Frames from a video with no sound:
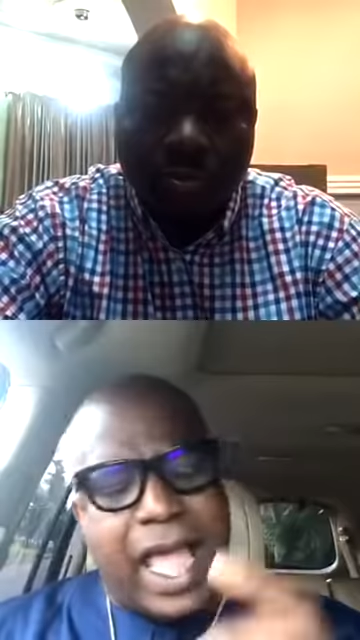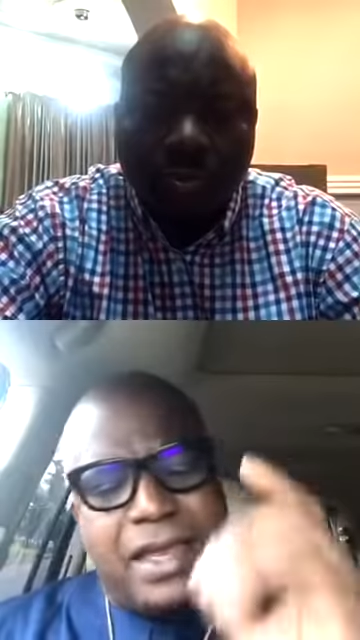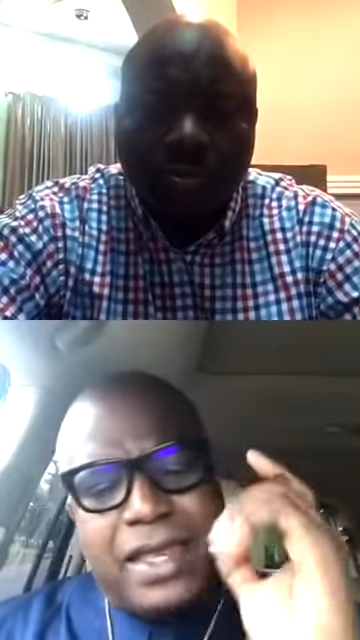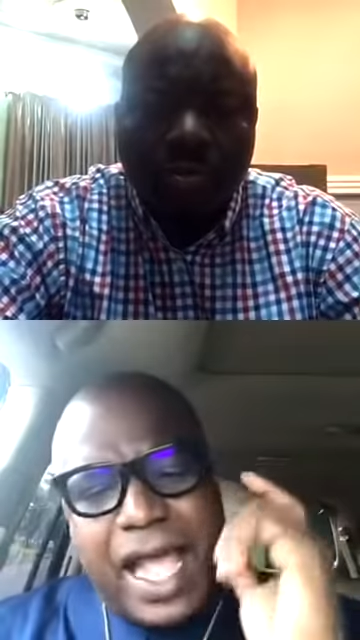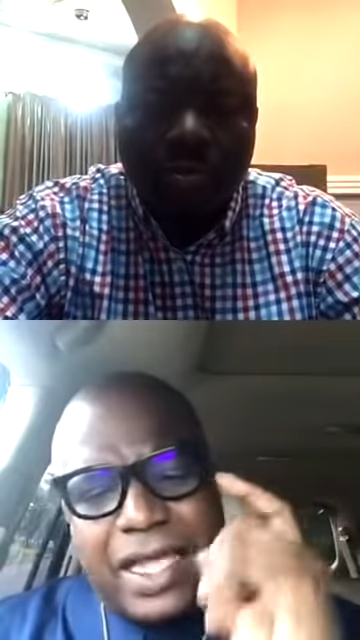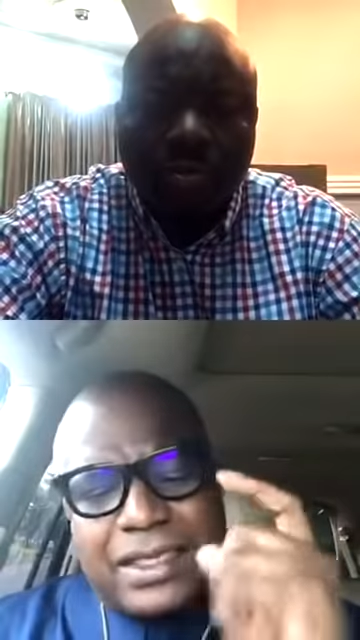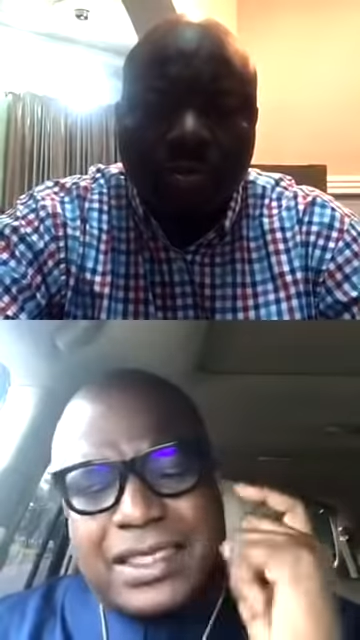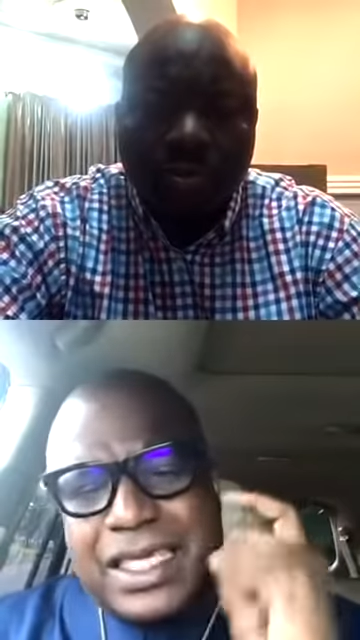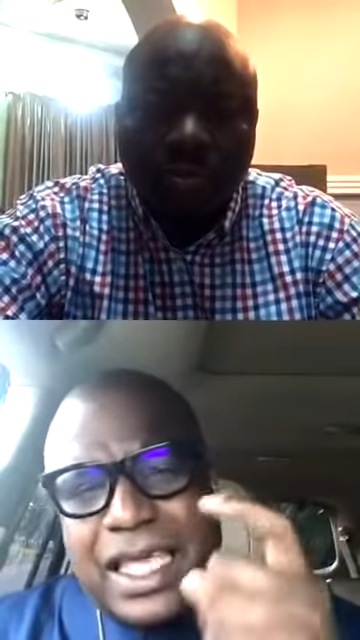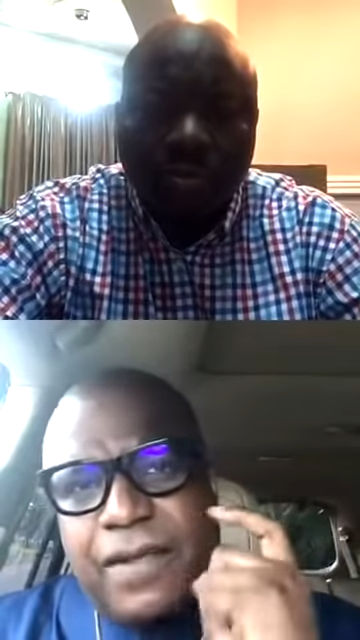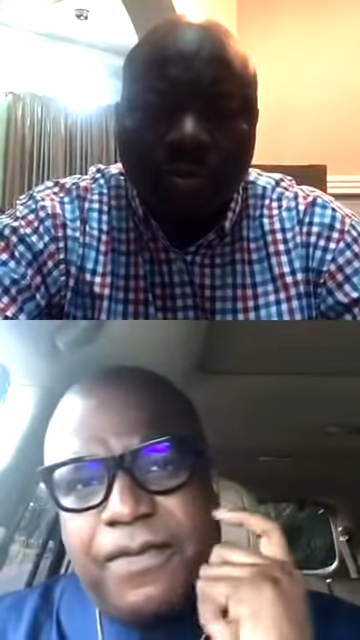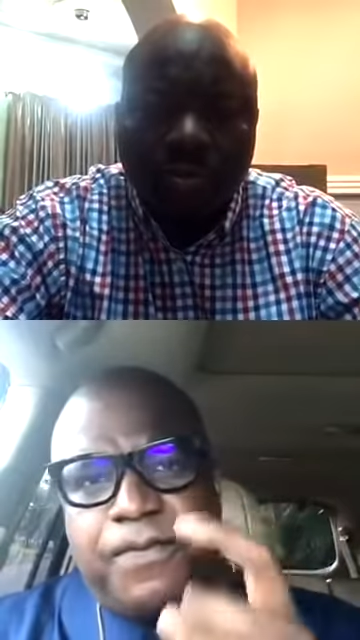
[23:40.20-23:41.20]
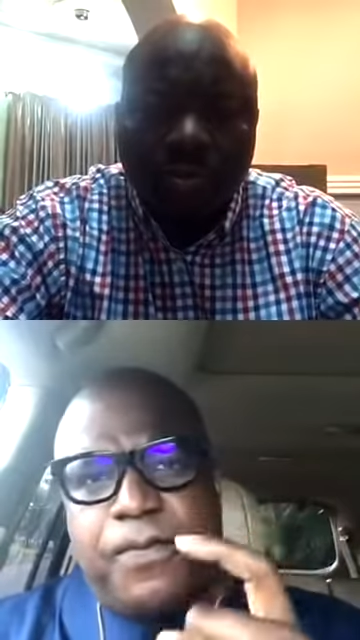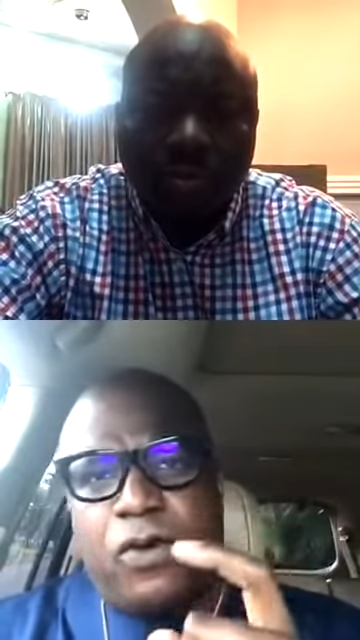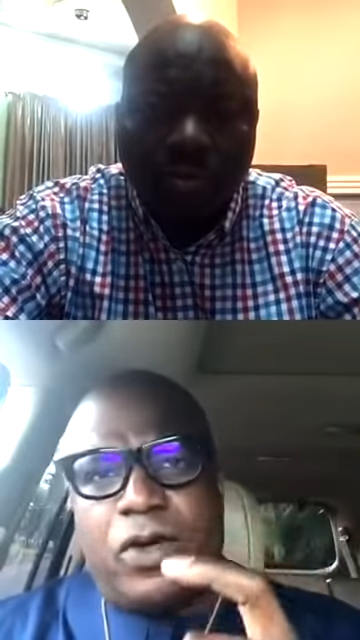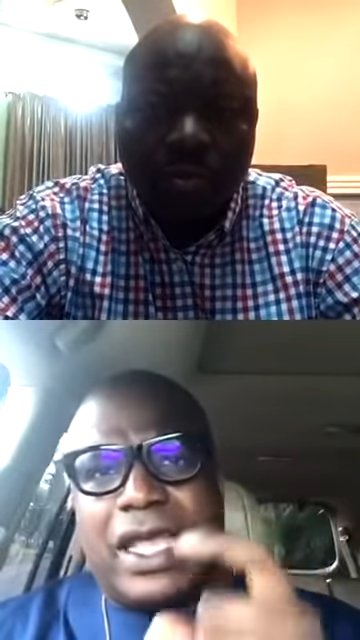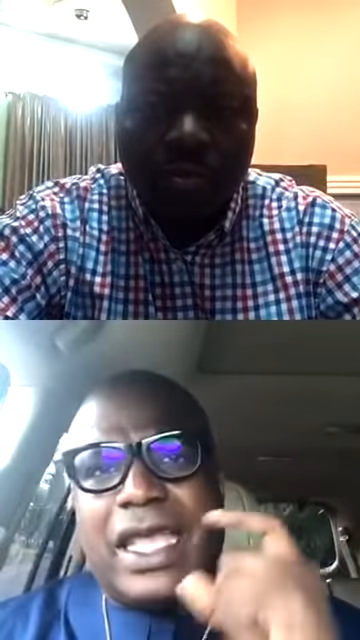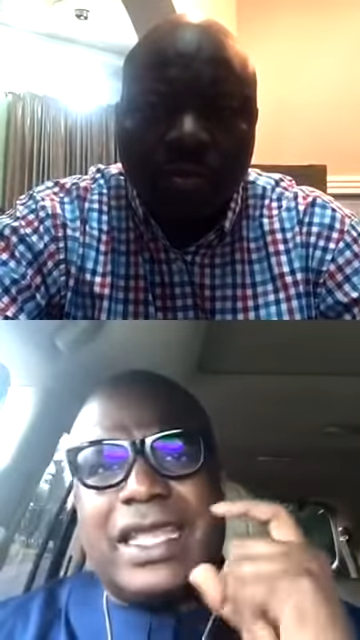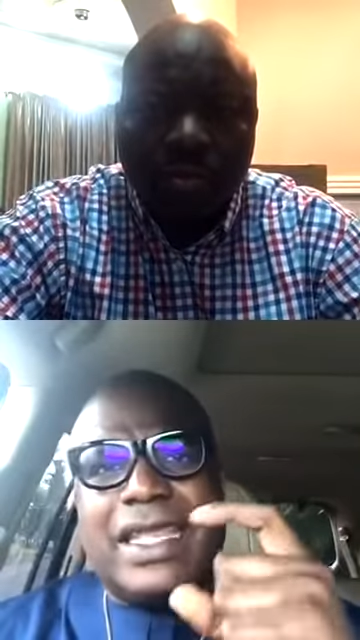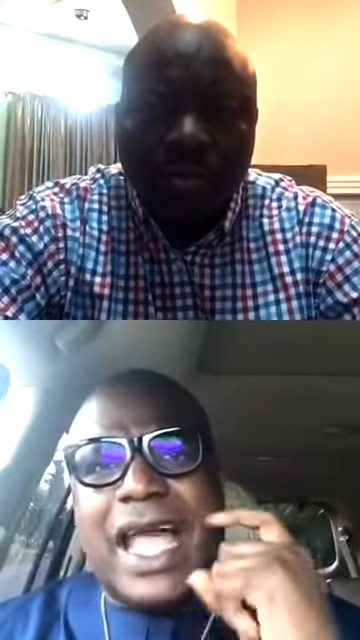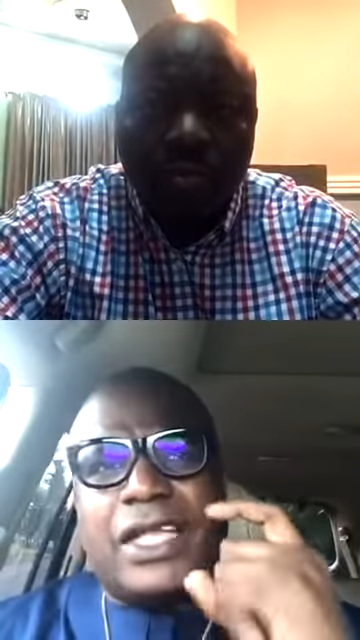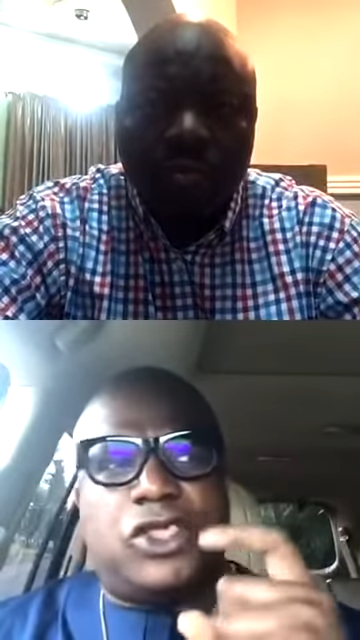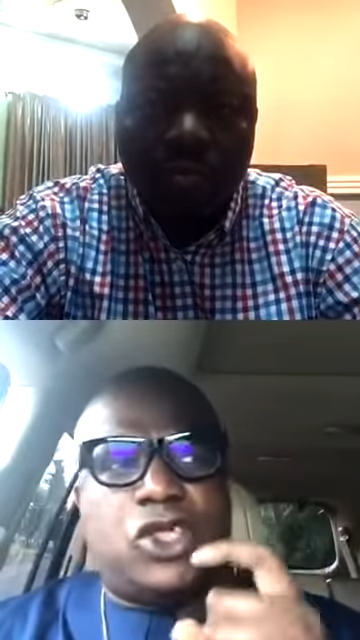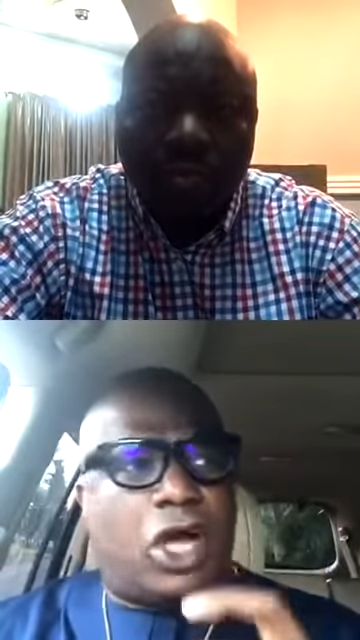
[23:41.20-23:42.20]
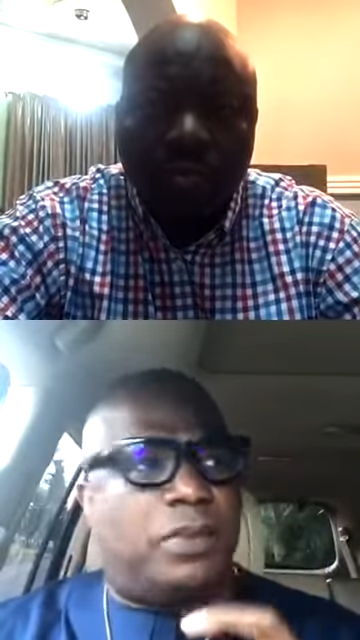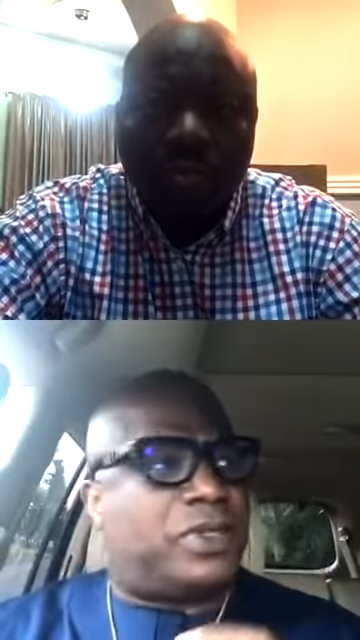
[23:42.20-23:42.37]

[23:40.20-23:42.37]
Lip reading: are skillful in their jobs,